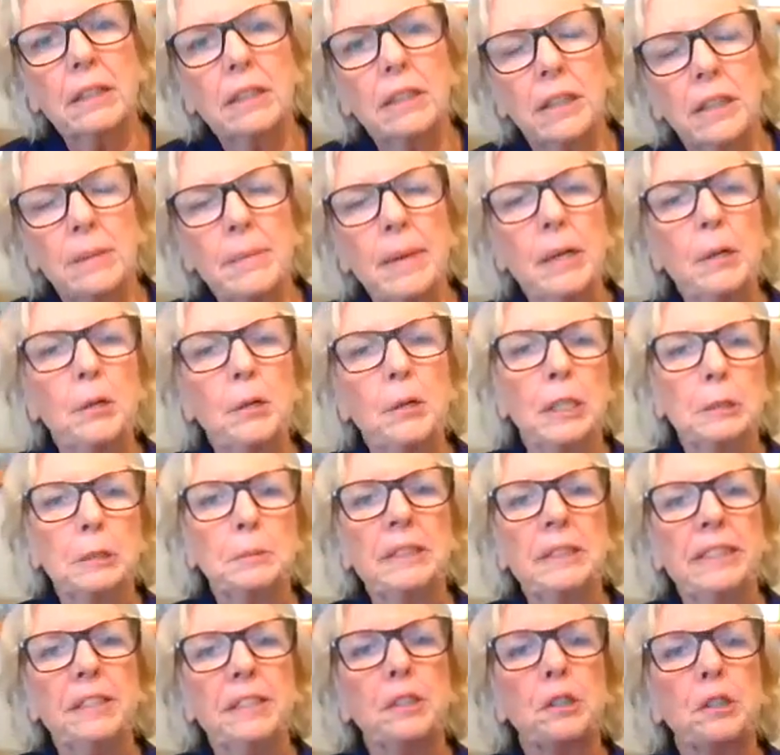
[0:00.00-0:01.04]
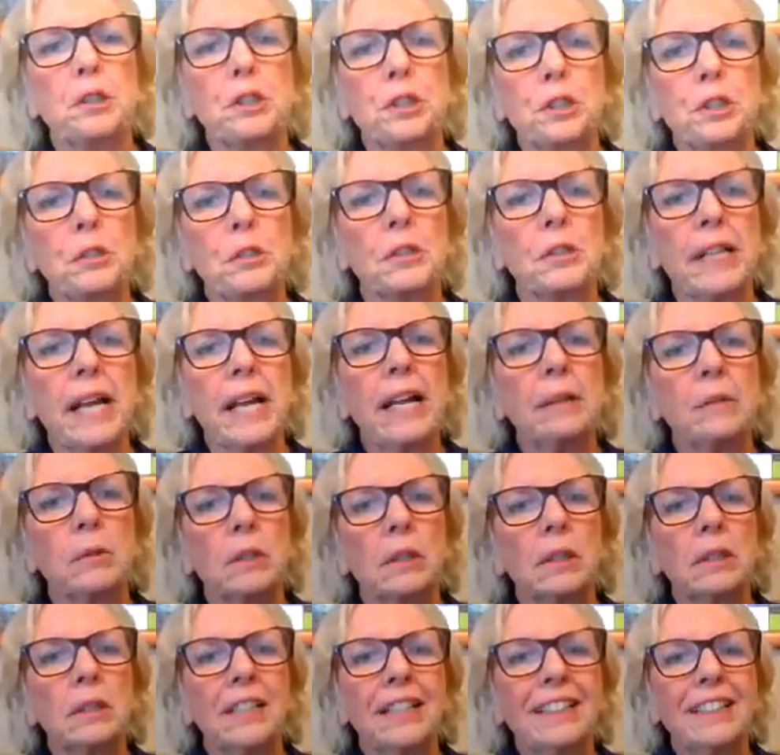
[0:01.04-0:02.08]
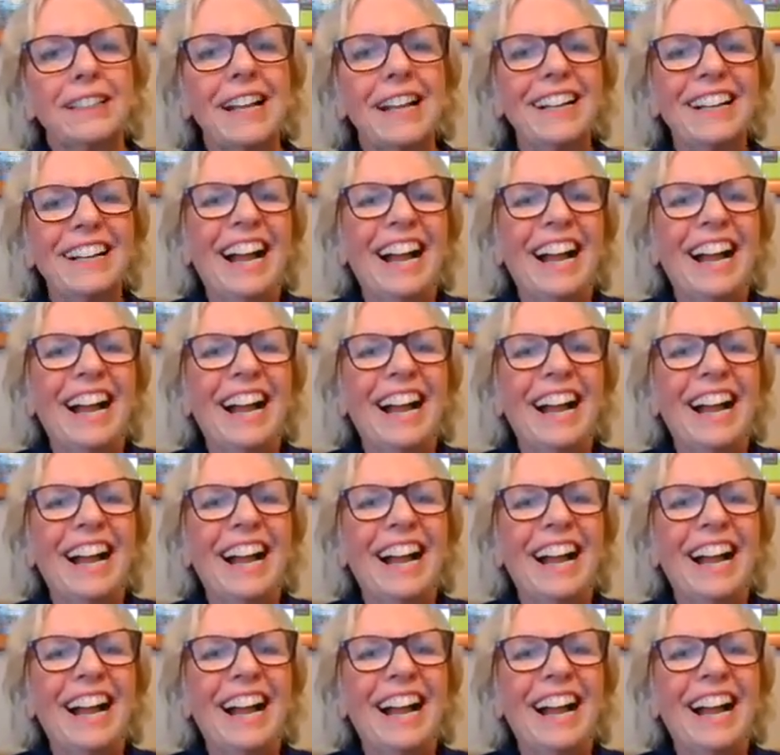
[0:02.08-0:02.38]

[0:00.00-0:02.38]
could have been Christmas in your shirt, that one. And then